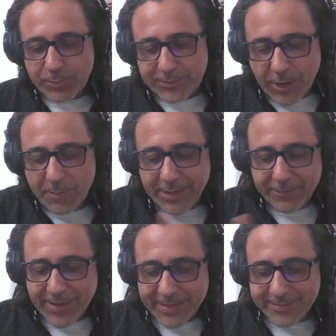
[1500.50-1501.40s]
term and
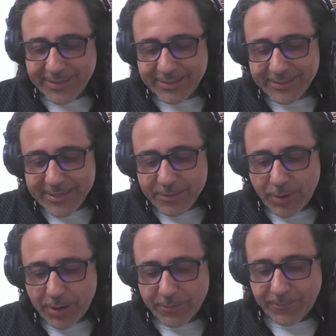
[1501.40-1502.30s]
investing,
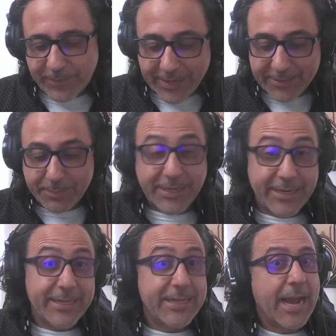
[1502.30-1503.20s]
well,
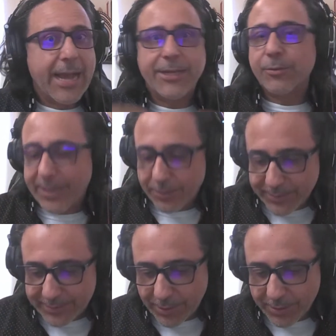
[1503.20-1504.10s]
flexibility, higher rate of
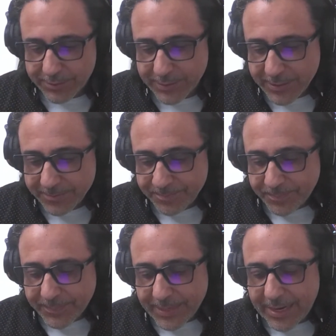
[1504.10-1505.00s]
returns.
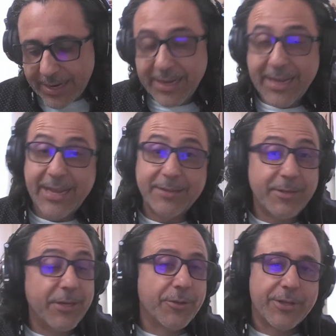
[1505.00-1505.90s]
And
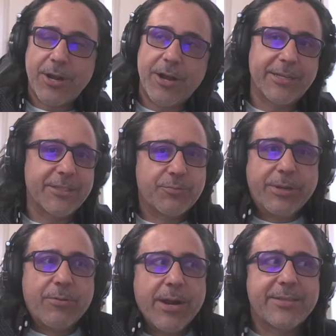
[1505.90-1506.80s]
the con is
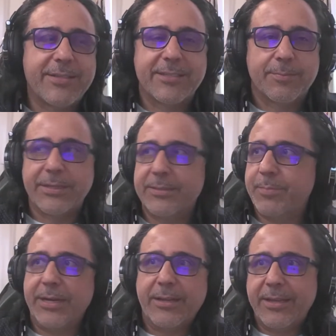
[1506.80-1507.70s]
requires discipline,
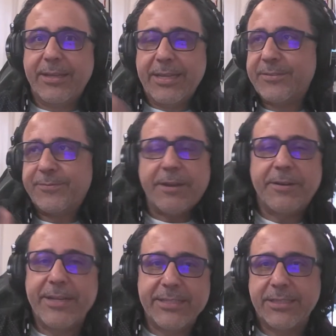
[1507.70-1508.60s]
but it's very
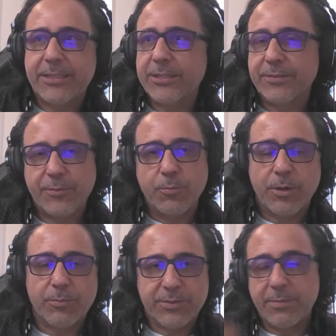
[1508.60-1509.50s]
easy because if you
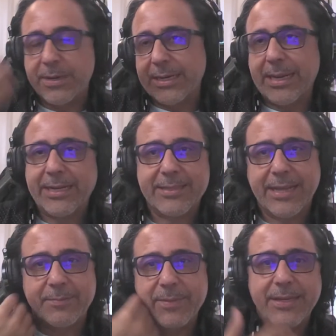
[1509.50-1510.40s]
work with somebody, I guess
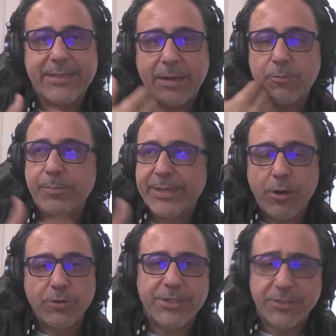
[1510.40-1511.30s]
like me, that will be
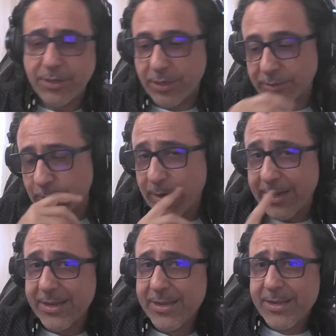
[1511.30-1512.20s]
coaching you along the
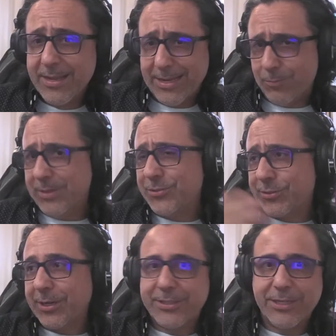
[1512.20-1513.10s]
way. And once you
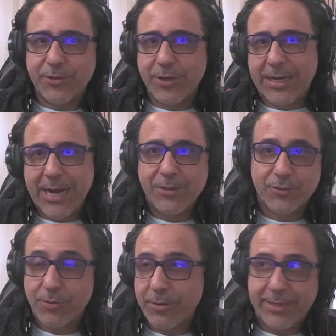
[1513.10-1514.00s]
start seeing your accounts
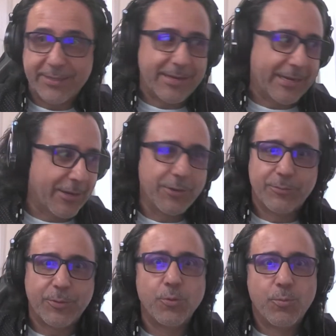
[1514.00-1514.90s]
growing, it's like, oh, who